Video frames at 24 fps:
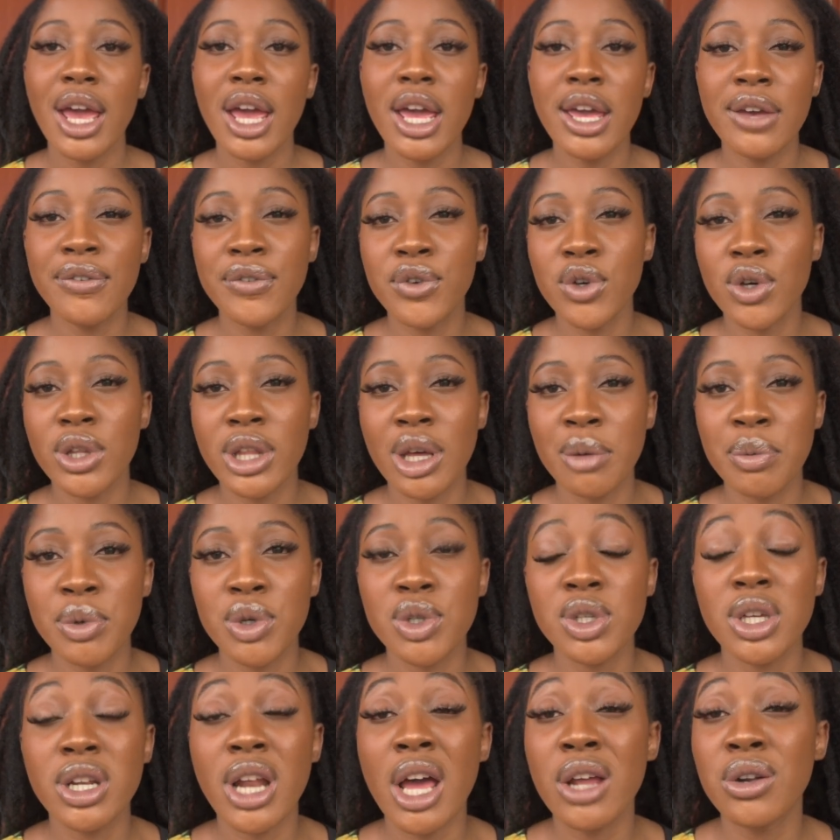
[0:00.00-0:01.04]
if you're that
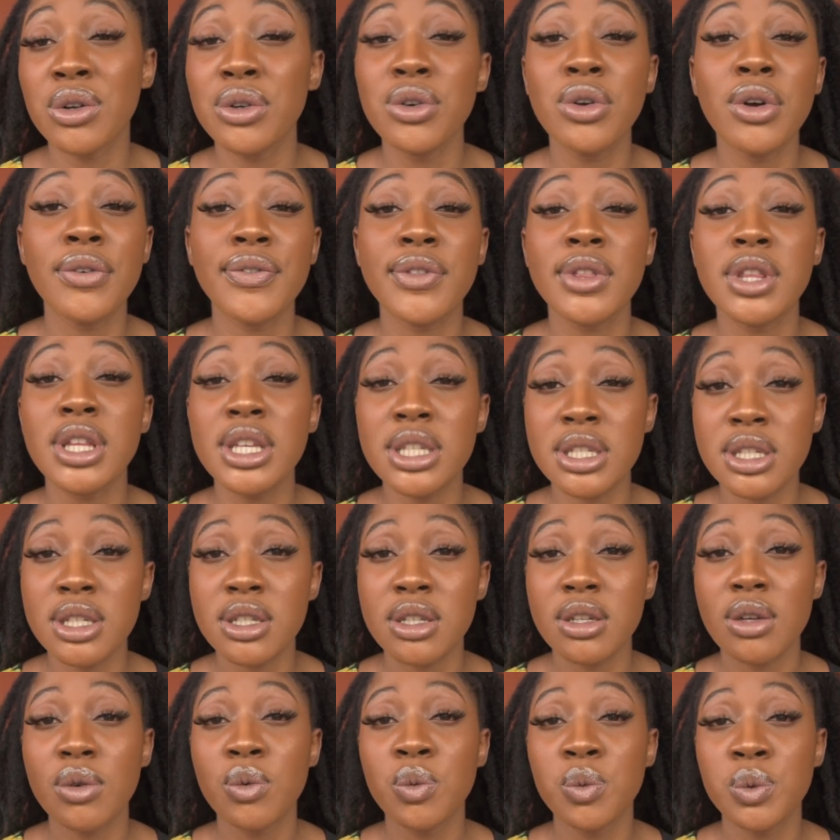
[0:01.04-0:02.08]
person, I don't know if
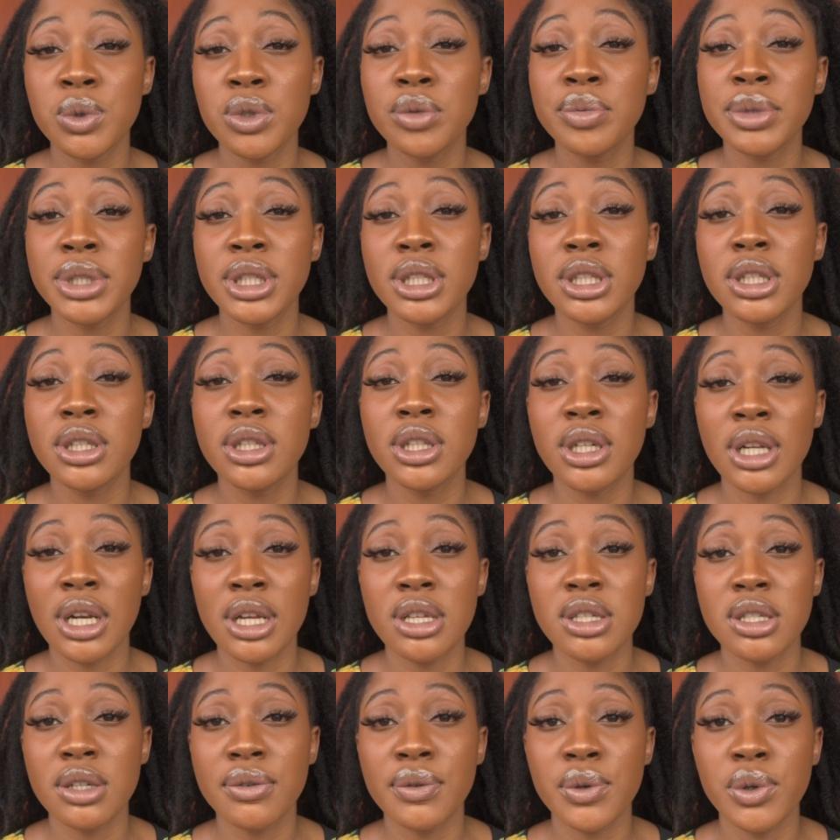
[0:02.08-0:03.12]
this will be the
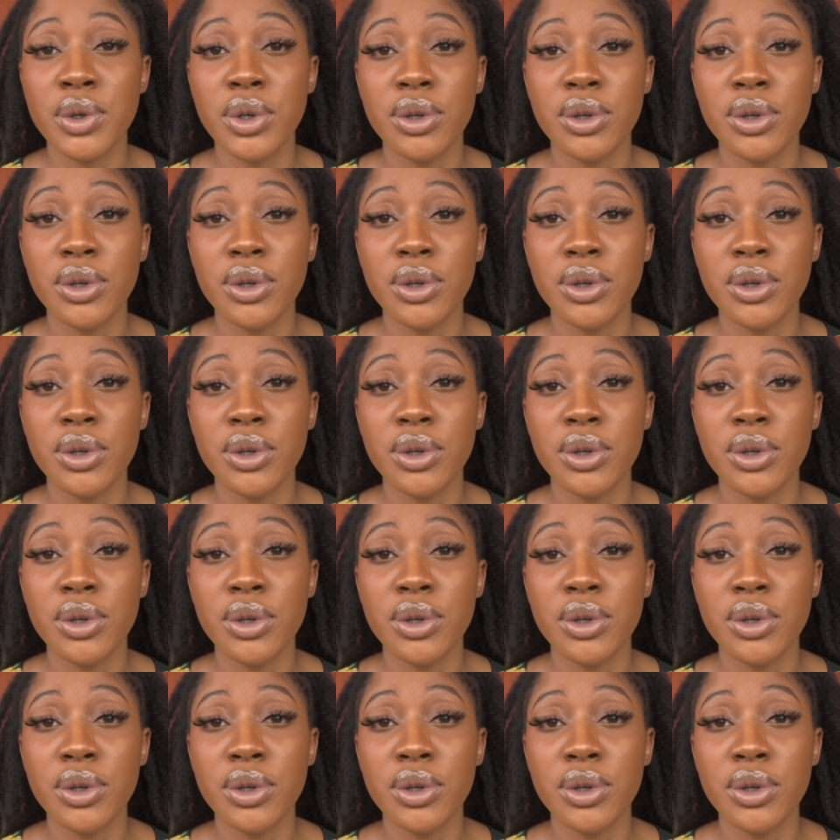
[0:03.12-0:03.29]
cleanser for